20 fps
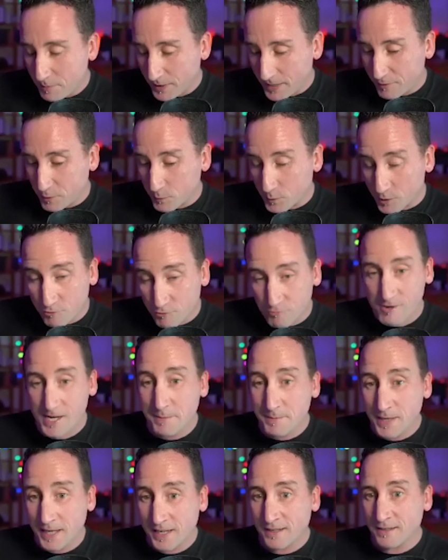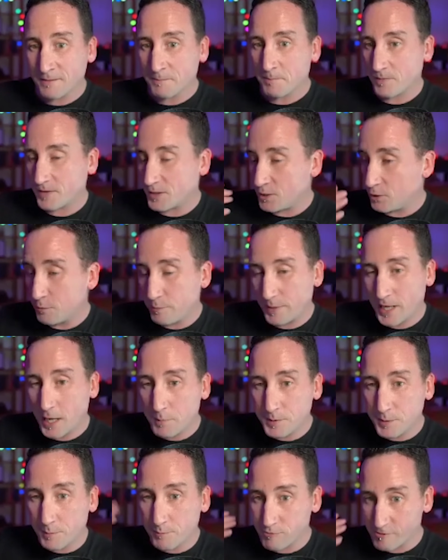But if you were dreaming, you'd be able
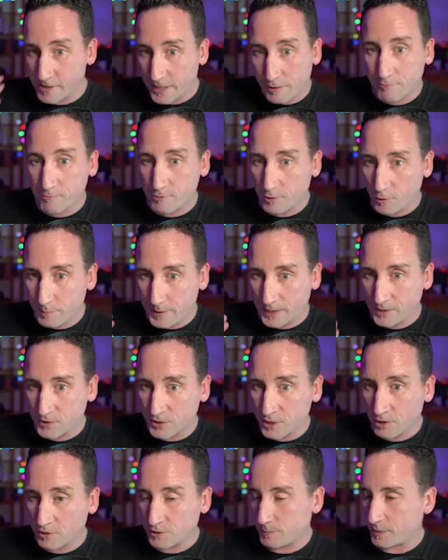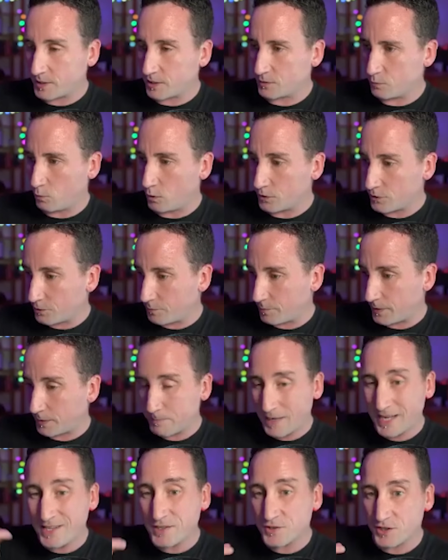to breathe through your pinched nose, because what you'd be
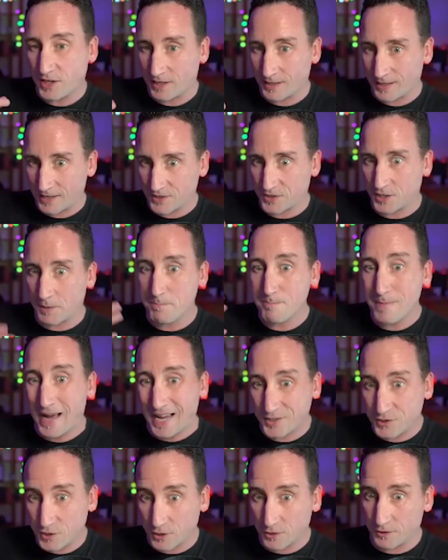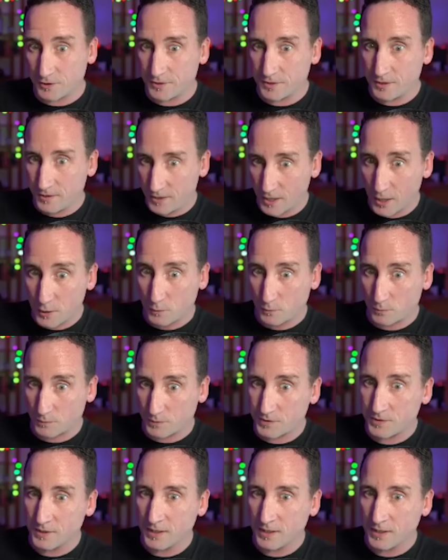pinching is an imagined nose.